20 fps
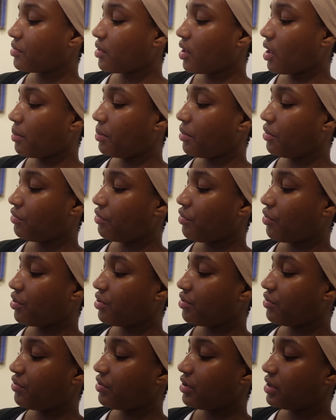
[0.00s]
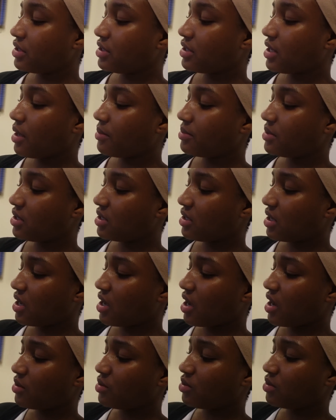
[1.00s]
I mean, for the first time
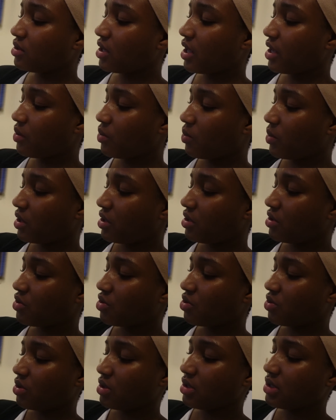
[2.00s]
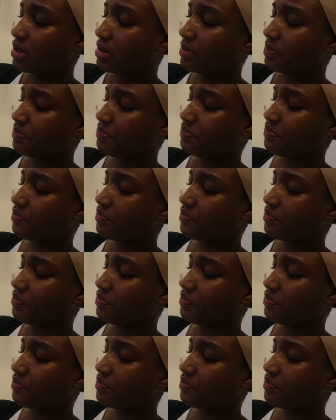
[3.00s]
today, I don't like what he cooked.